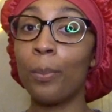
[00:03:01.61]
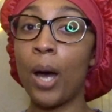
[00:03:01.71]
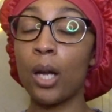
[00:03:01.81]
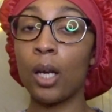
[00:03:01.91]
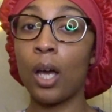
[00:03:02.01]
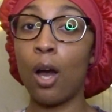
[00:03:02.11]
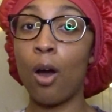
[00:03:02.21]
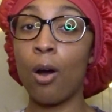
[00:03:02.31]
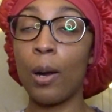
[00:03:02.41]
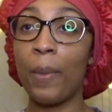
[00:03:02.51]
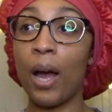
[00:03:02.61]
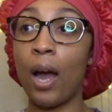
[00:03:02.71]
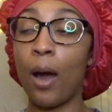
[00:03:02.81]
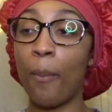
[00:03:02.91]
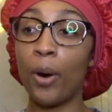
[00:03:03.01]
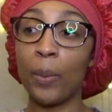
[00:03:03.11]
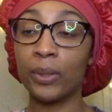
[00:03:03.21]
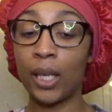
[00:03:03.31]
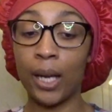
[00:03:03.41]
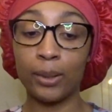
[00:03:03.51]
monologue about how
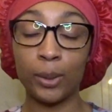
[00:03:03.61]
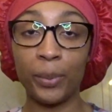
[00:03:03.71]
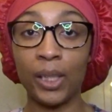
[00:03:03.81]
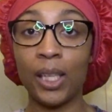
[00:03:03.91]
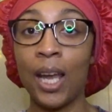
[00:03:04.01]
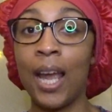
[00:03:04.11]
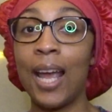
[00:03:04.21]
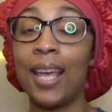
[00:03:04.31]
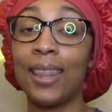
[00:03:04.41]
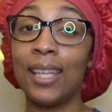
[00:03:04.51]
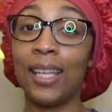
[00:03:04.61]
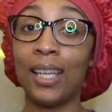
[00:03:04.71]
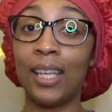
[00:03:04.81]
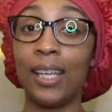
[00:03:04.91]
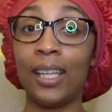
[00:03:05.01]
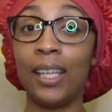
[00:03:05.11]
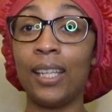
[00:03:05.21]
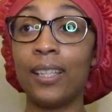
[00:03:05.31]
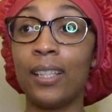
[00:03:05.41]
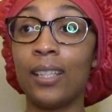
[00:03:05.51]
Barbies came to be, and then
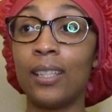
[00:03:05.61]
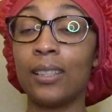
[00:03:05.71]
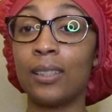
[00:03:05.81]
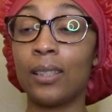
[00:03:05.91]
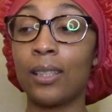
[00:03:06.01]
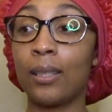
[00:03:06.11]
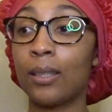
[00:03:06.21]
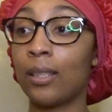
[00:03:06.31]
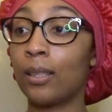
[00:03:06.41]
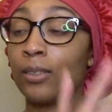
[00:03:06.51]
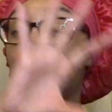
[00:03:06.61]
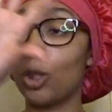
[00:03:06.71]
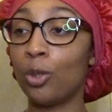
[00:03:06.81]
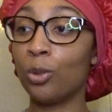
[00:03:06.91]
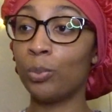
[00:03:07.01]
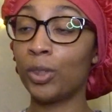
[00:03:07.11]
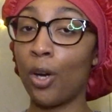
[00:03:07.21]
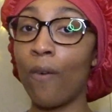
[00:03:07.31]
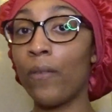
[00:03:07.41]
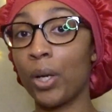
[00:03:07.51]
it zooms
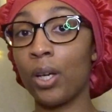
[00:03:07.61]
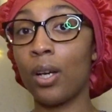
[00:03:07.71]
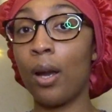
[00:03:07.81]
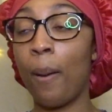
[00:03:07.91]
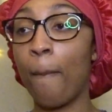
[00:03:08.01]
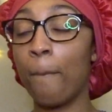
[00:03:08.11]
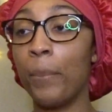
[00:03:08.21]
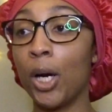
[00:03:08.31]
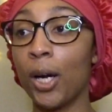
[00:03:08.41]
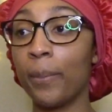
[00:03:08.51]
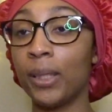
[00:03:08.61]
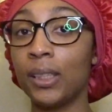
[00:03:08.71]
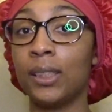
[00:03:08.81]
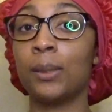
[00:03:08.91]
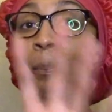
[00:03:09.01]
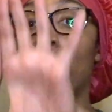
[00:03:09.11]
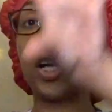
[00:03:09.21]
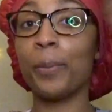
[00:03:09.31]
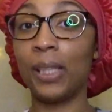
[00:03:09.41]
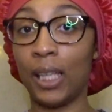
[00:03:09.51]
over Barbie
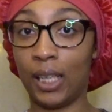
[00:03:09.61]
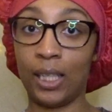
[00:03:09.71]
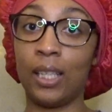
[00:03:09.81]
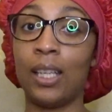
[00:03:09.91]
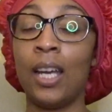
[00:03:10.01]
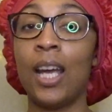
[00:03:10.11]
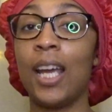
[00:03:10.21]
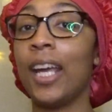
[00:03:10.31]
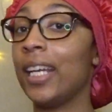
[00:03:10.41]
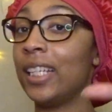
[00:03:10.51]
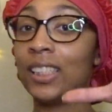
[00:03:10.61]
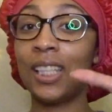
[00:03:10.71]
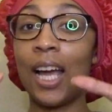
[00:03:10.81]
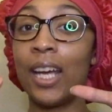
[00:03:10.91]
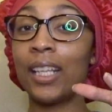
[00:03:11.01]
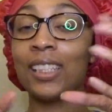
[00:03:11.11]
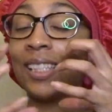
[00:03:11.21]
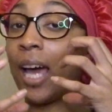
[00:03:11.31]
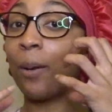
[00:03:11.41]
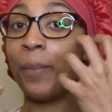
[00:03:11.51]
Land, and it's like, it's
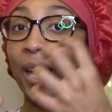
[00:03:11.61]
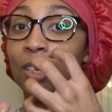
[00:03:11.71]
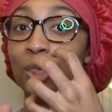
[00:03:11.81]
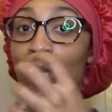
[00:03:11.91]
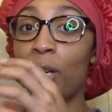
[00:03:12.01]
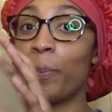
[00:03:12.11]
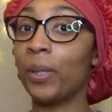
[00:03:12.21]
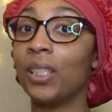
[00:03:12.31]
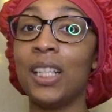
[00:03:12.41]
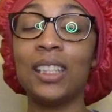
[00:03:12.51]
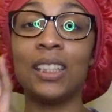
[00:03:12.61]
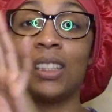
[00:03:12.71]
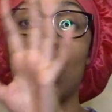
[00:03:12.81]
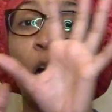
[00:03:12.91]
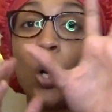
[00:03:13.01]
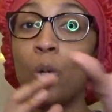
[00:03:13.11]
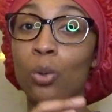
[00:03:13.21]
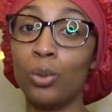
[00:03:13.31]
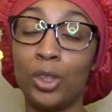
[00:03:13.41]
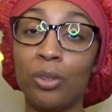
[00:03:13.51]
not imaginary, but it's its
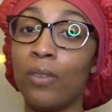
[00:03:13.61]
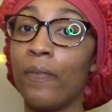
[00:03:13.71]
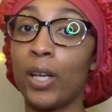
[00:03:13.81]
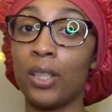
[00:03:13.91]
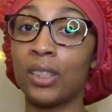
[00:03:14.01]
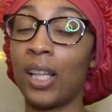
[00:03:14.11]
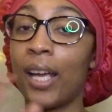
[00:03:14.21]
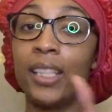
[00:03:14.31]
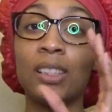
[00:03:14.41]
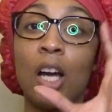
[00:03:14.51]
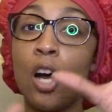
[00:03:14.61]
own universe. Like, it's